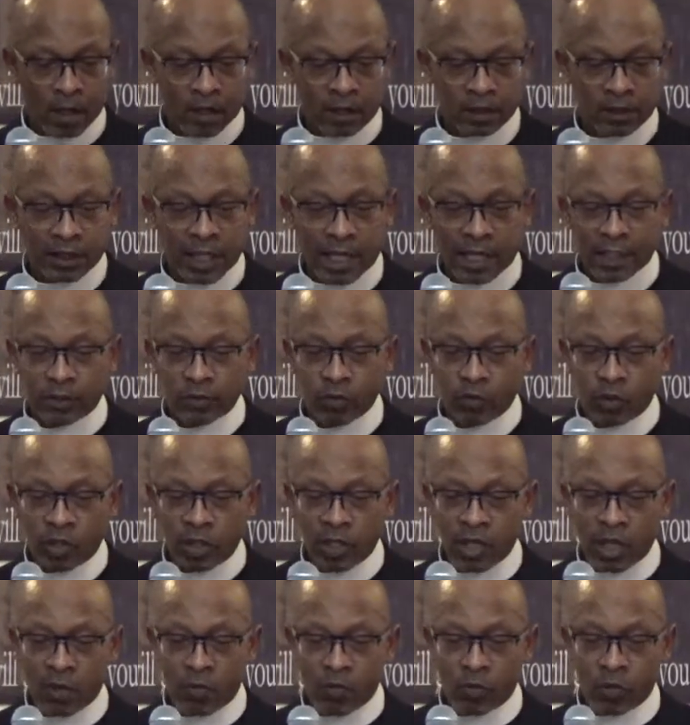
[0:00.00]
Joshua
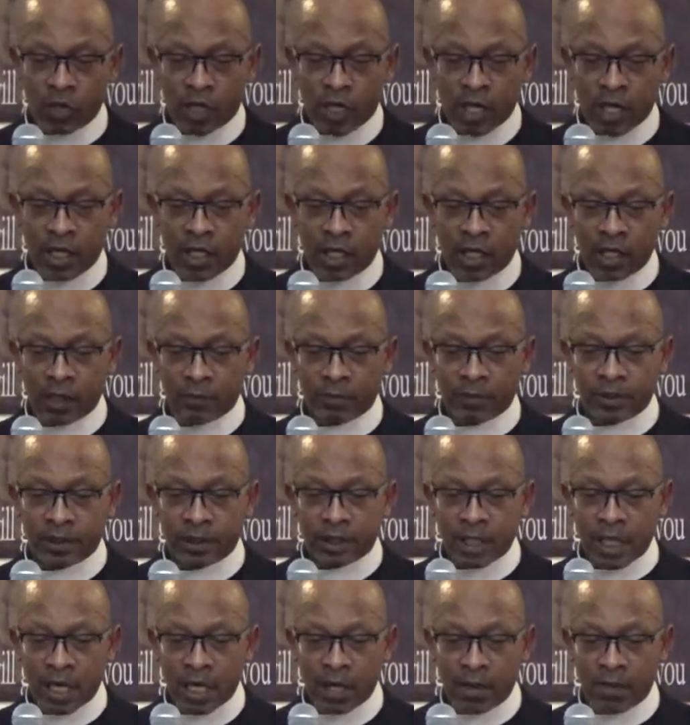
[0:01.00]
and them were getting
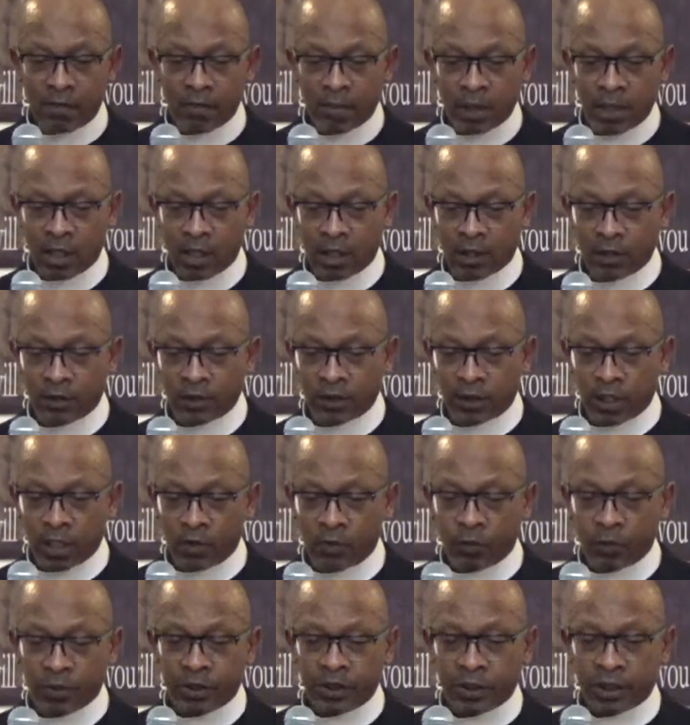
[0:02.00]
upset because there
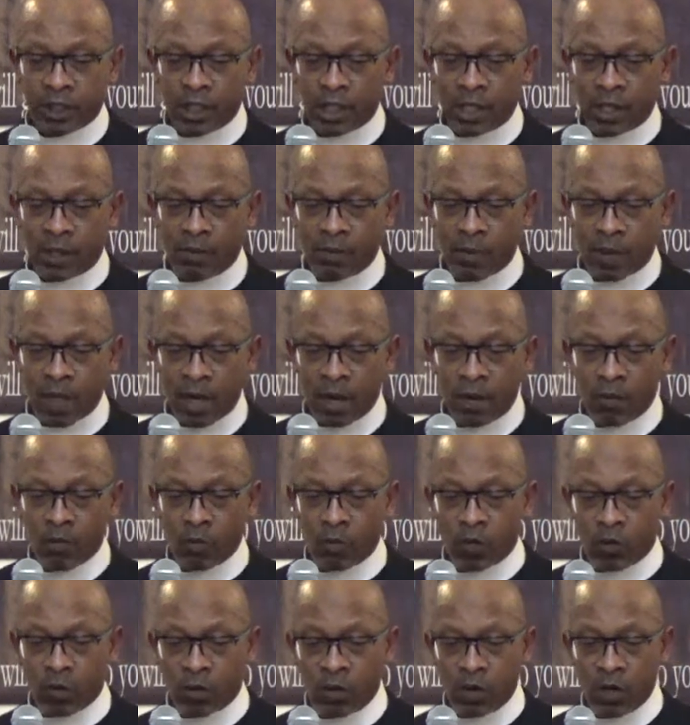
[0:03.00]
were some that
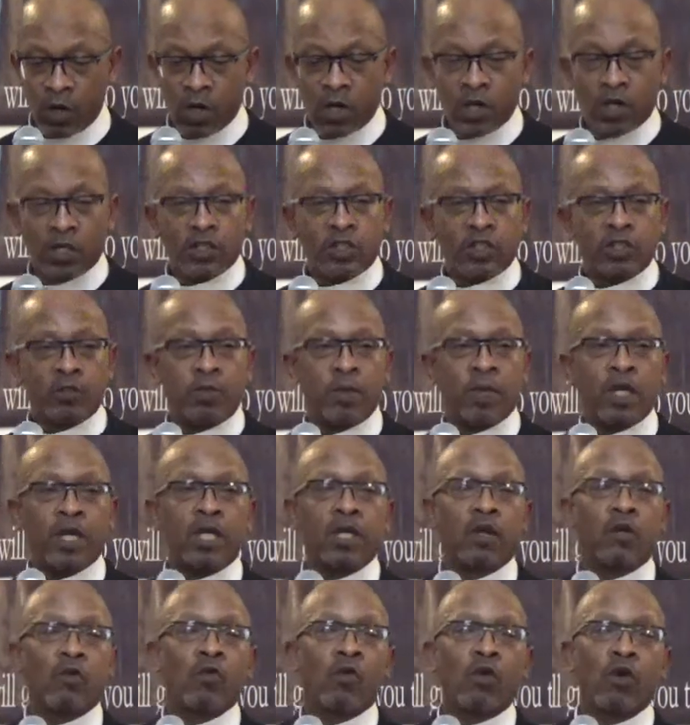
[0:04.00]
were
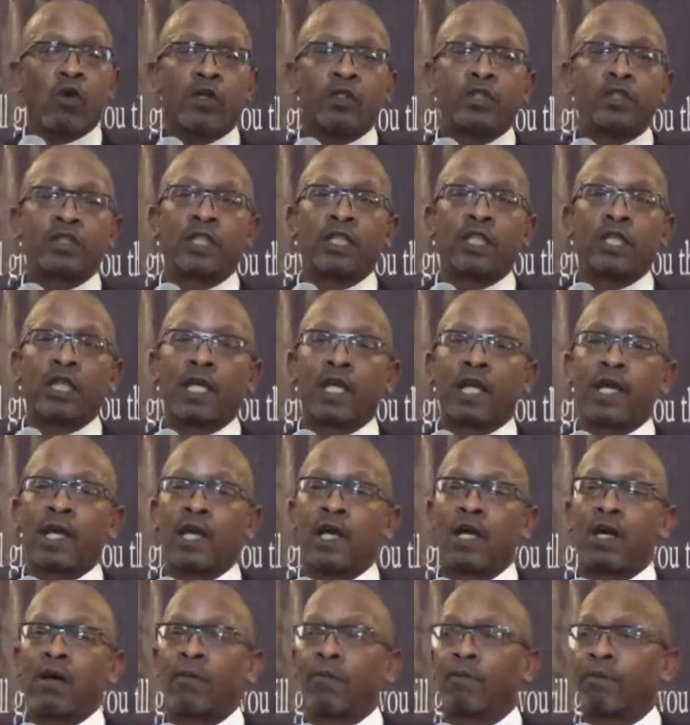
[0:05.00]
speaking words in the
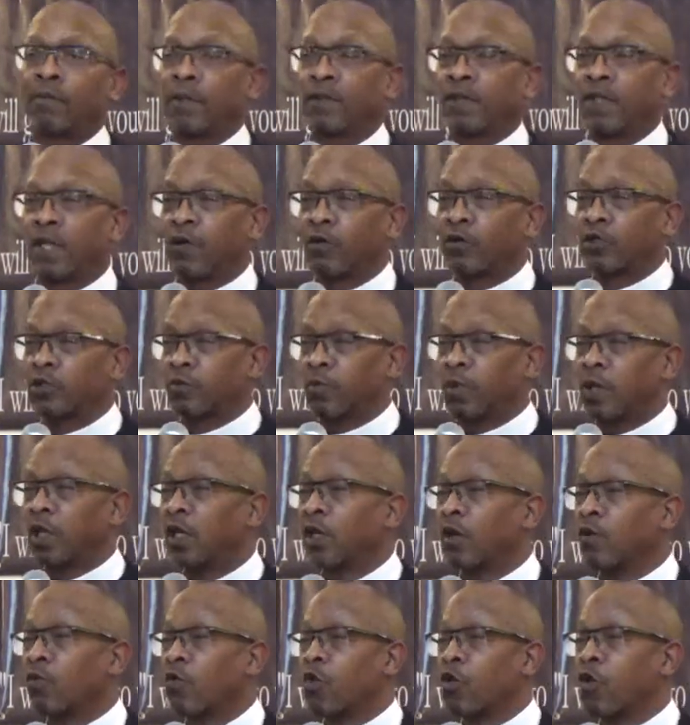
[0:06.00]
camp, but they were
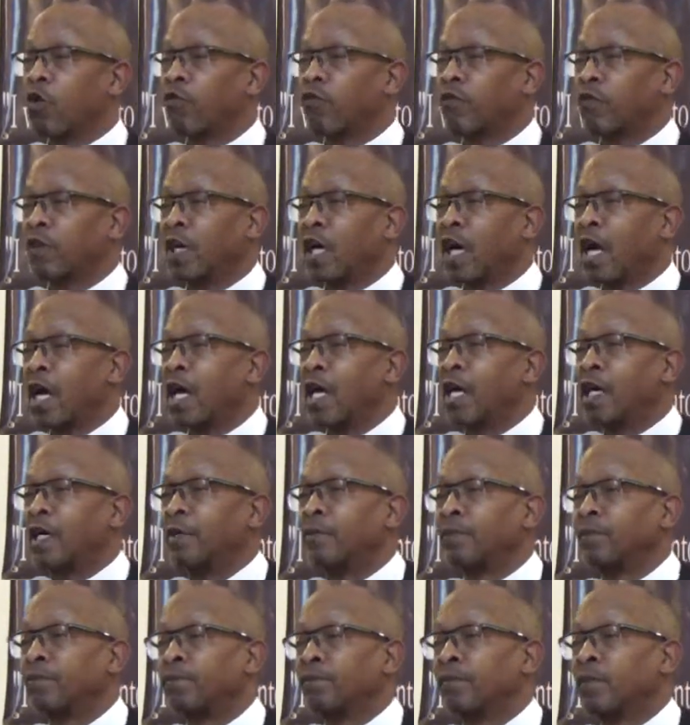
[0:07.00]
speaking word for God,
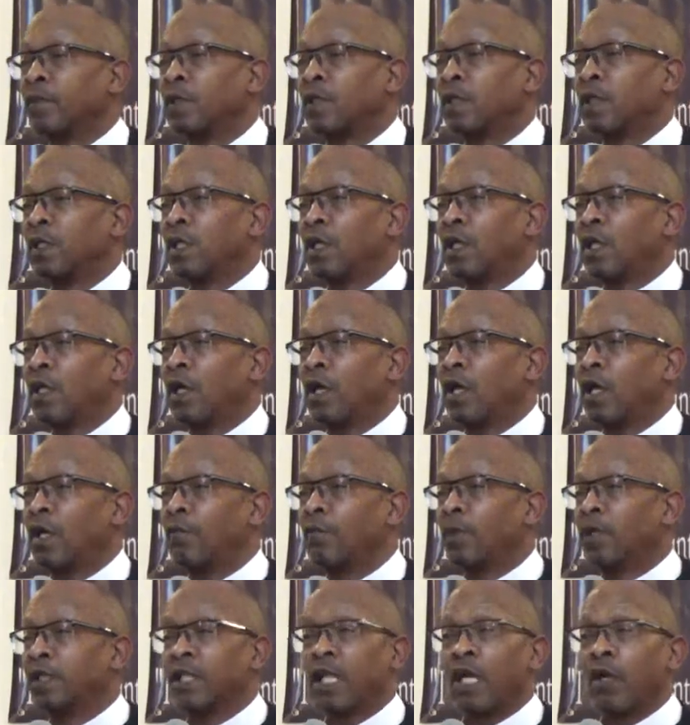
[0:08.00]

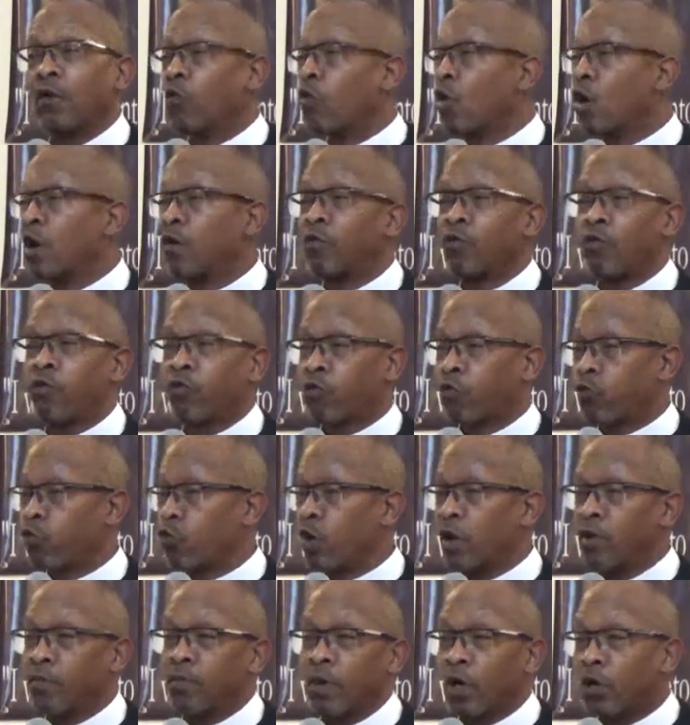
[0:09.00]
but they weren't
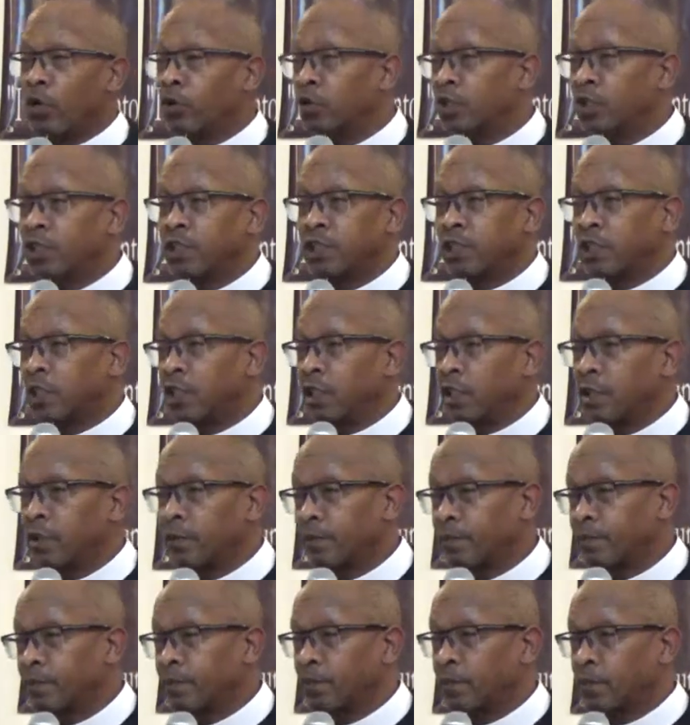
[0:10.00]
with Moses and
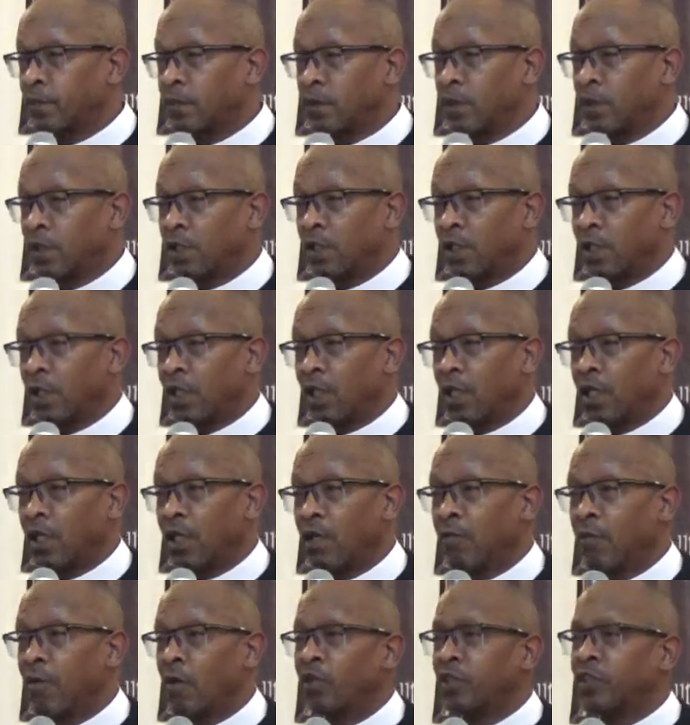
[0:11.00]
them.
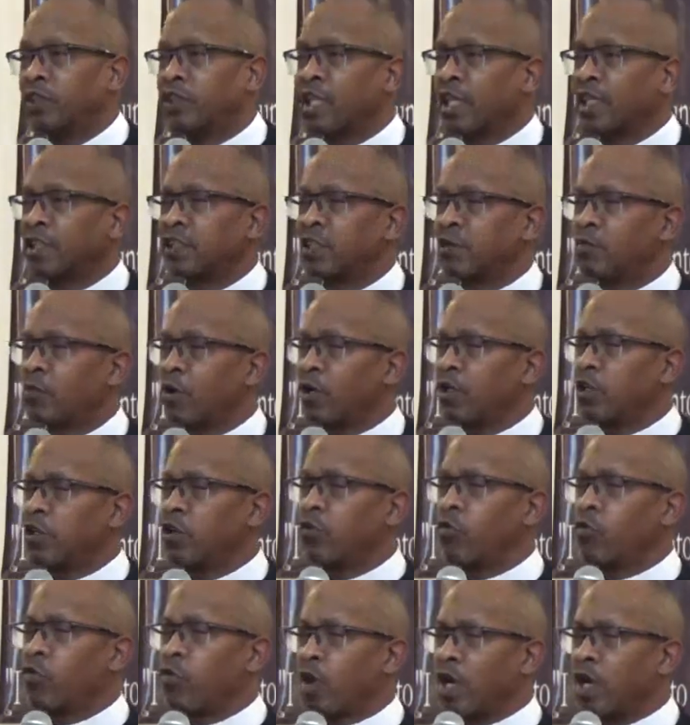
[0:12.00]
And Moses asked him, "Are
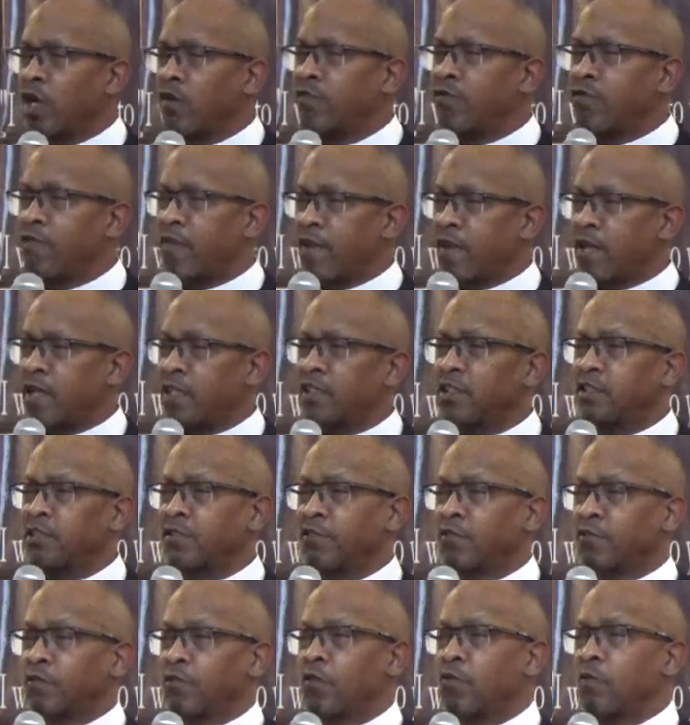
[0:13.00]
you red-faced
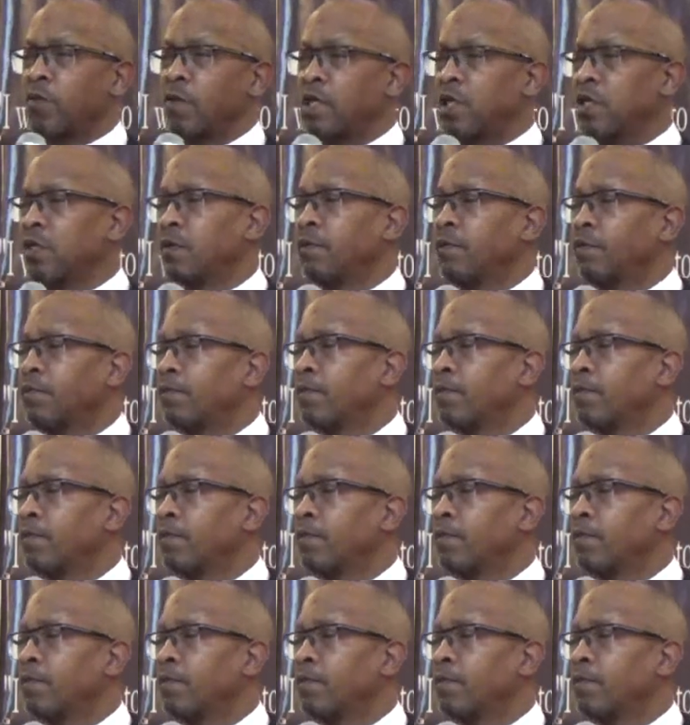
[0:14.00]
for me?"